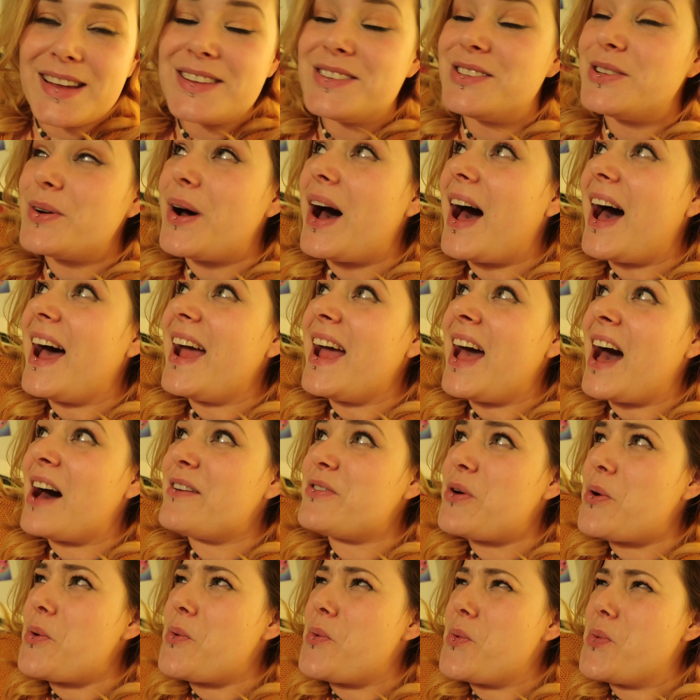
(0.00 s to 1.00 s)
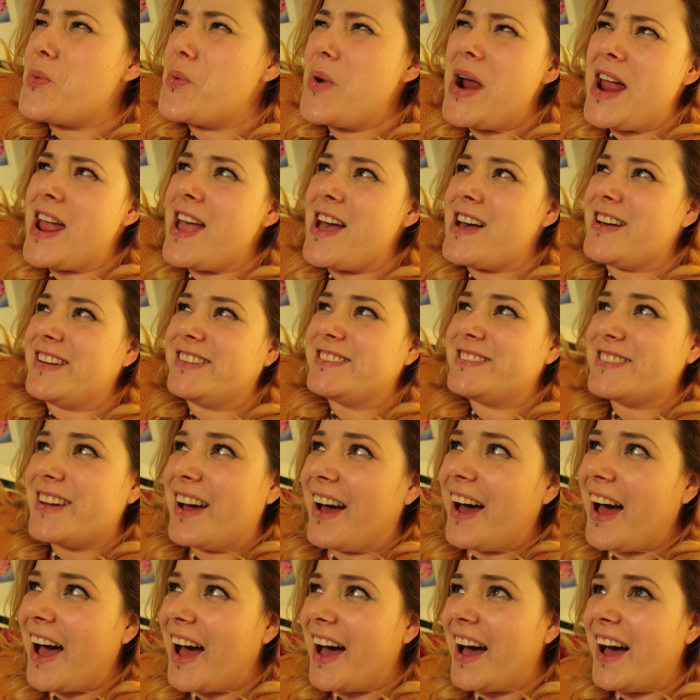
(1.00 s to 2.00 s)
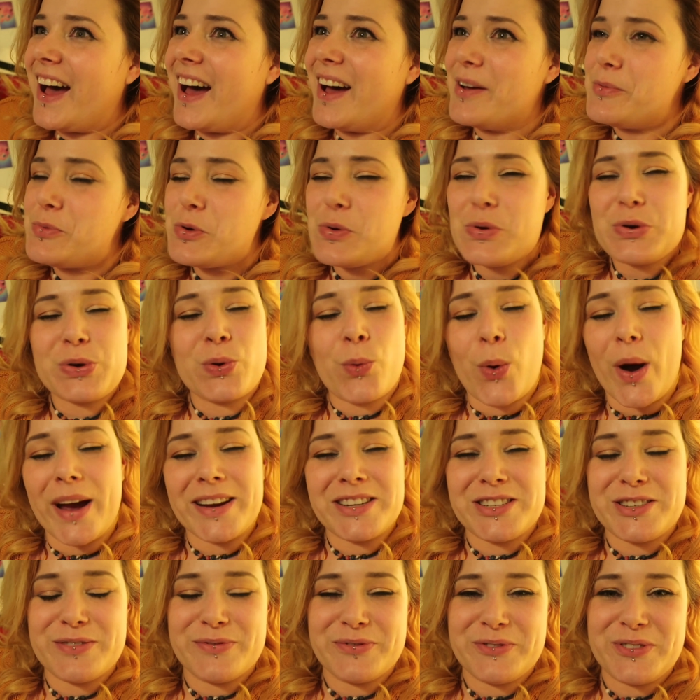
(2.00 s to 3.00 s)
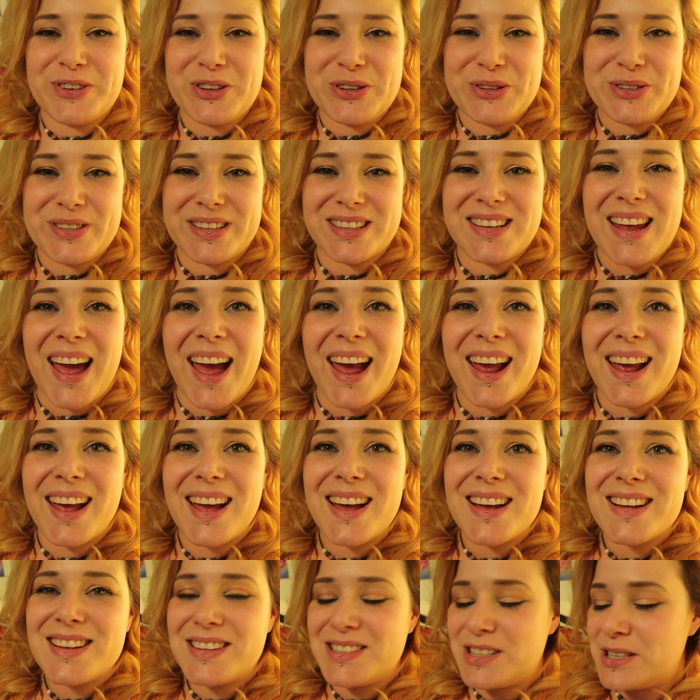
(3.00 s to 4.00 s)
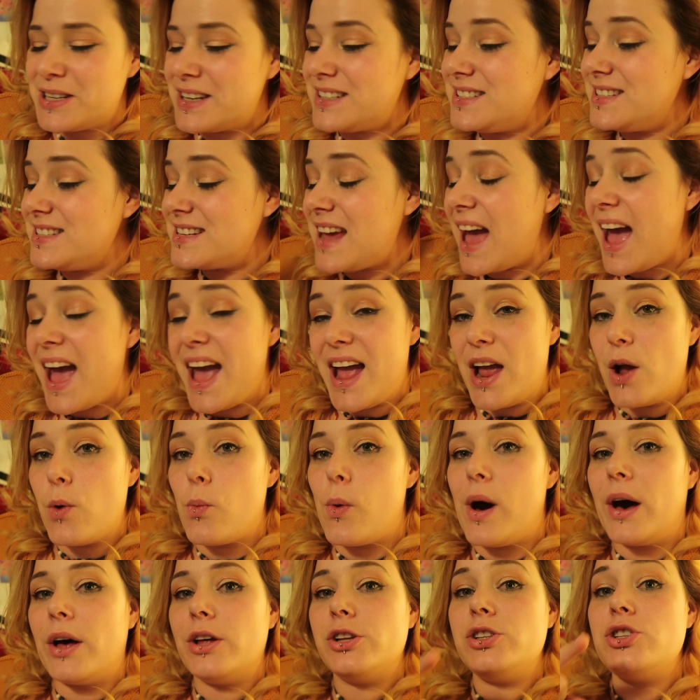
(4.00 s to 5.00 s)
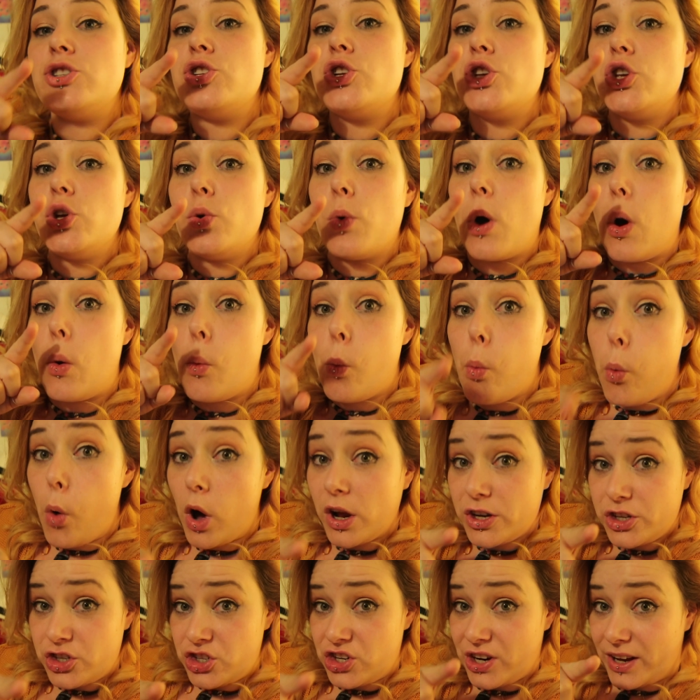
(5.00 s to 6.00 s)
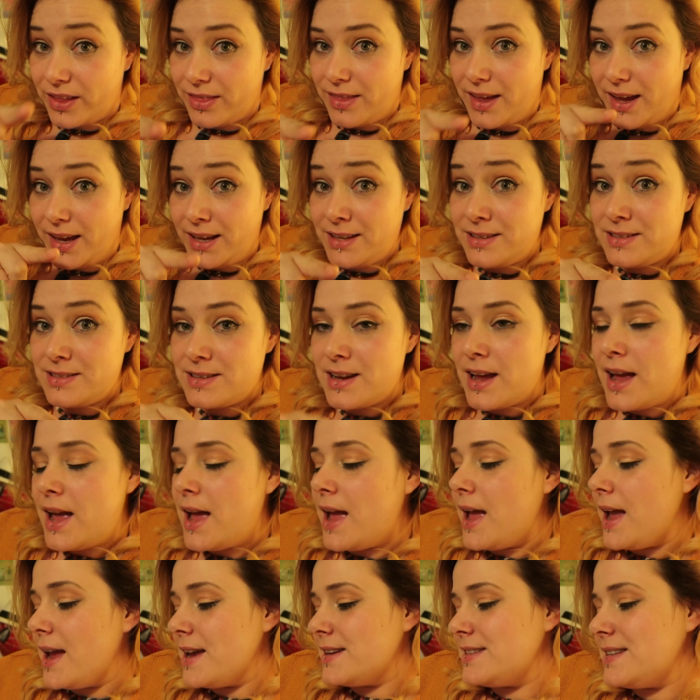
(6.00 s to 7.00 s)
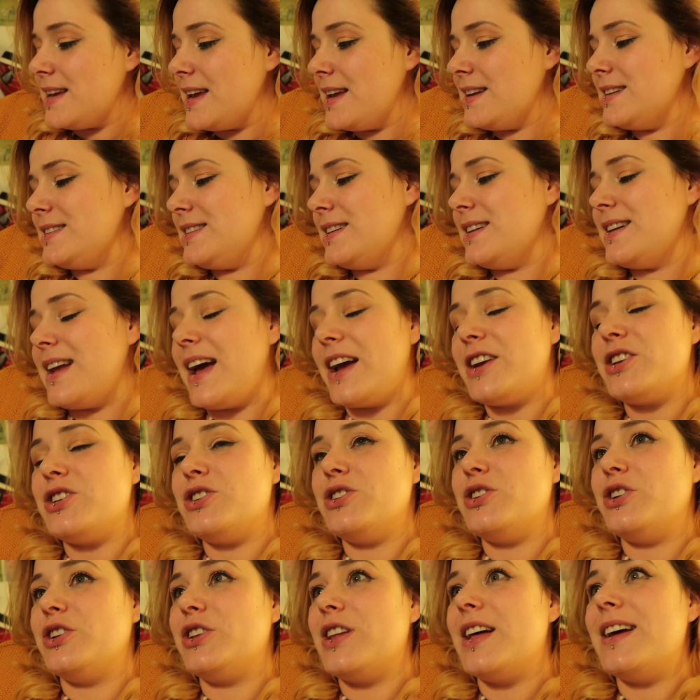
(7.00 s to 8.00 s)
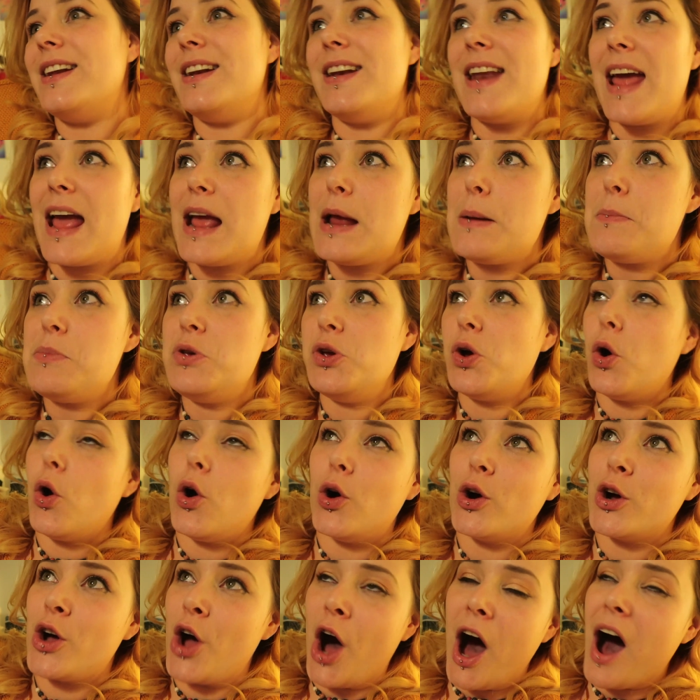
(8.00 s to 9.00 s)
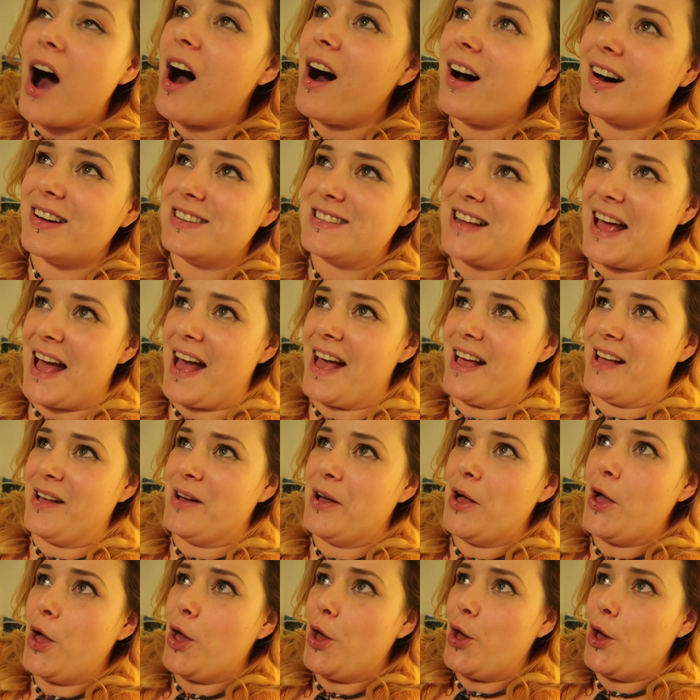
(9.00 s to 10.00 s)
So I have a weird uh, question for you today. Today, whilst you are watching this, is International Name Your Car Day.